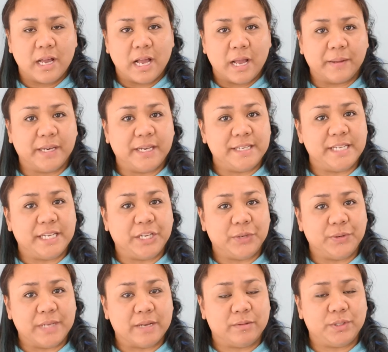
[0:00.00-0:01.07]
I'm going to take
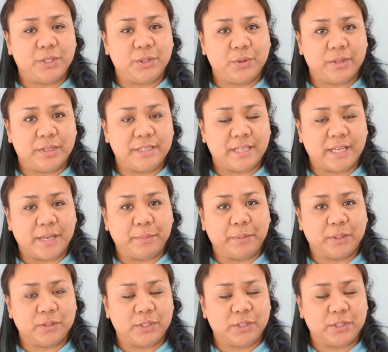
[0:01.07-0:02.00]
you down to the table,